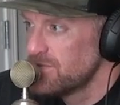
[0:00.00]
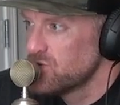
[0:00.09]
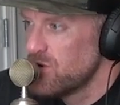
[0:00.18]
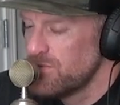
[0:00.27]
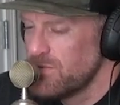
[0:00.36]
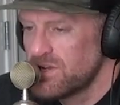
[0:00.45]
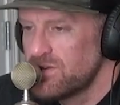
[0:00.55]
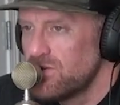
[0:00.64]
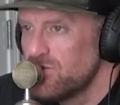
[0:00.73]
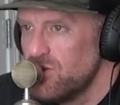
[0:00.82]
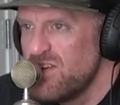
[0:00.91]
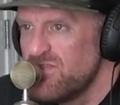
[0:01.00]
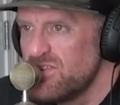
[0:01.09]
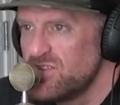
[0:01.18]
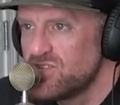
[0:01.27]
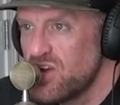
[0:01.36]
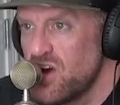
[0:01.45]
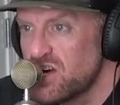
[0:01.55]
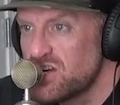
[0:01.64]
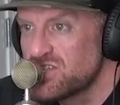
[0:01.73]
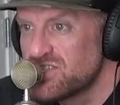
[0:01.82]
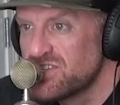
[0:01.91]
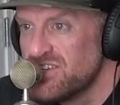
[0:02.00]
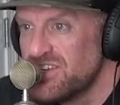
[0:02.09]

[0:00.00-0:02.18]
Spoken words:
So I'm like, the Navy sucks.